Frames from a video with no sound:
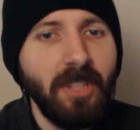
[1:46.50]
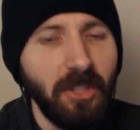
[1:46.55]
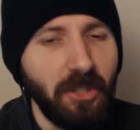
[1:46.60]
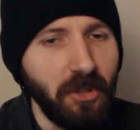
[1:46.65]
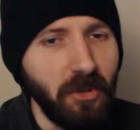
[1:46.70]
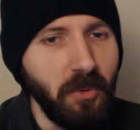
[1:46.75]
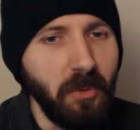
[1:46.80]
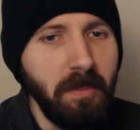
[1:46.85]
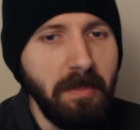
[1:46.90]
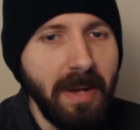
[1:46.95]

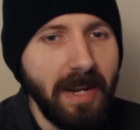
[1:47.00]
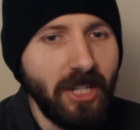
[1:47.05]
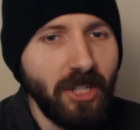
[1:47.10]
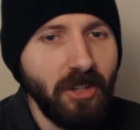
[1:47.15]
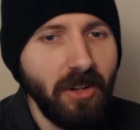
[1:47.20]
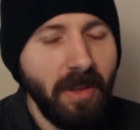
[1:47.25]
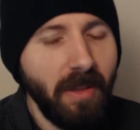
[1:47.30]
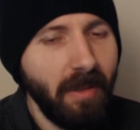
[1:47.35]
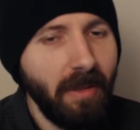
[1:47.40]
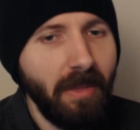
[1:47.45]
Did you
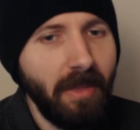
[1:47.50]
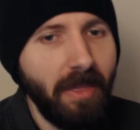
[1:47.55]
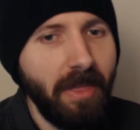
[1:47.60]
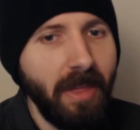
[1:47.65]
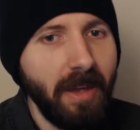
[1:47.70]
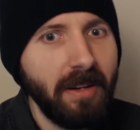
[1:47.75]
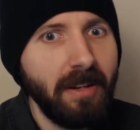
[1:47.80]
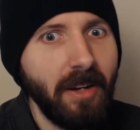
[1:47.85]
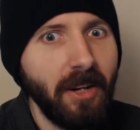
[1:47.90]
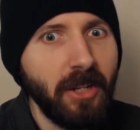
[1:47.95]
measure
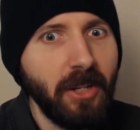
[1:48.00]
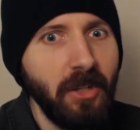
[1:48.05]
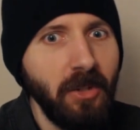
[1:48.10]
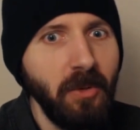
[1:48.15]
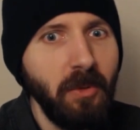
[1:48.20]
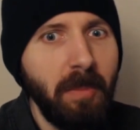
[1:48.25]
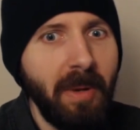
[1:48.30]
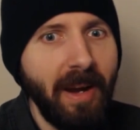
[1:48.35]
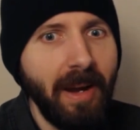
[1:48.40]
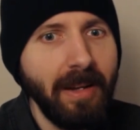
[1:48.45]
that
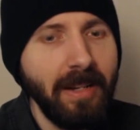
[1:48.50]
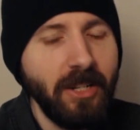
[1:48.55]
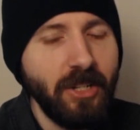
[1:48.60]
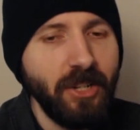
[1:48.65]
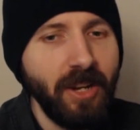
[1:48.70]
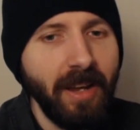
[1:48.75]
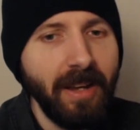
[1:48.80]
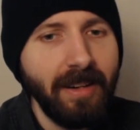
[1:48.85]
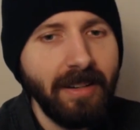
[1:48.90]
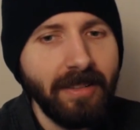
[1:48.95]
IQ by any
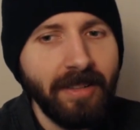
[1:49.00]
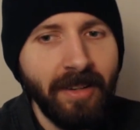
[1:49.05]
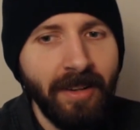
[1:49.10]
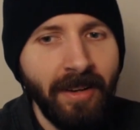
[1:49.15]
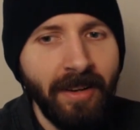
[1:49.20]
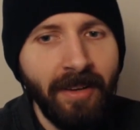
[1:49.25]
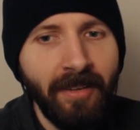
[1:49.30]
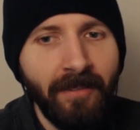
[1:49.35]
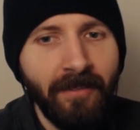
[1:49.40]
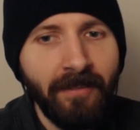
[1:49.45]
chance?
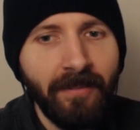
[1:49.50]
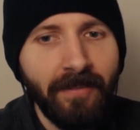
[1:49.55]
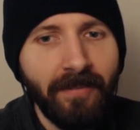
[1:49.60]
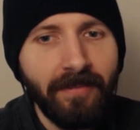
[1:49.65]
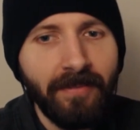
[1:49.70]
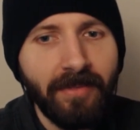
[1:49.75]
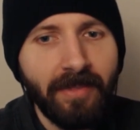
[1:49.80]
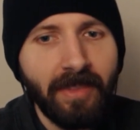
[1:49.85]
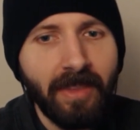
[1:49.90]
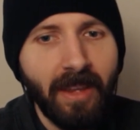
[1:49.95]

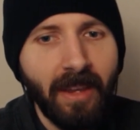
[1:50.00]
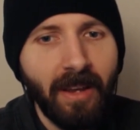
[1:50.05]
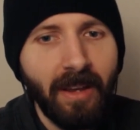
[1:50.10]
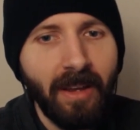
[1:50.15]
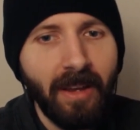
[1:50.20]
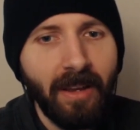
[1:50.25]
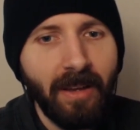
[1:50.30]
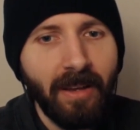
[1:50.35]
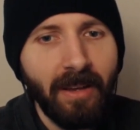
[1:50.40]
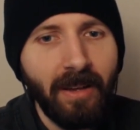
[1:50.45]

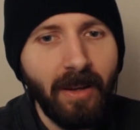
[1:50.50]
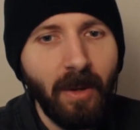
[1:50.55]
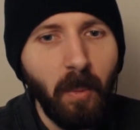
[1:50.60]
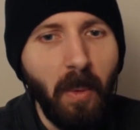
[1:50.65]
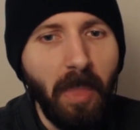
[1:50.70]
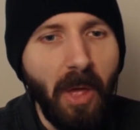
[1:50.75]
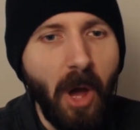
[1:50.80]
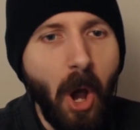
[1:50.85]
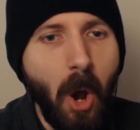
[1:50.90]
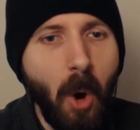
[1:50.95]

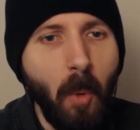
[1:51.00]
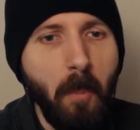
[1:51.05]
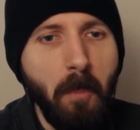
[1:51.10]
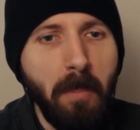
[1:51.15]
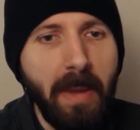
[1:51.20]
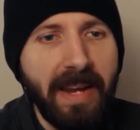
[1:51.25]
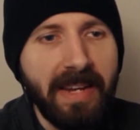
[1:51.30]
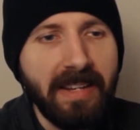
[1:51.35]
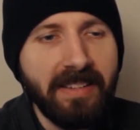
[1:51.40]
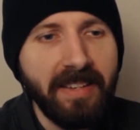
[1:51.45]
With a
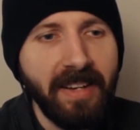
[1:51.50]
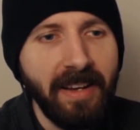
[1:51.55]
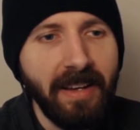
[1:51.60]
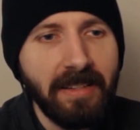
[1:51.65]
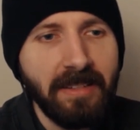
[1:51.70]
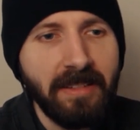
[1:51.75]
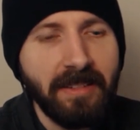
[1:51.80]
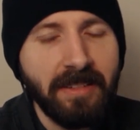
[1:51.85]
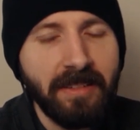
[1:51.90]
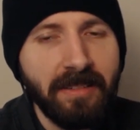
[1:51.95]
homemade
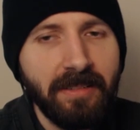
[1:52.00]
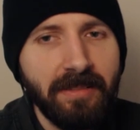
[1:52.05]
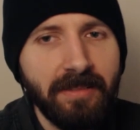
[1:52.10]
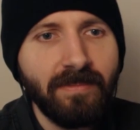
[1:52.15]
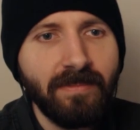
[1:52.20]
test?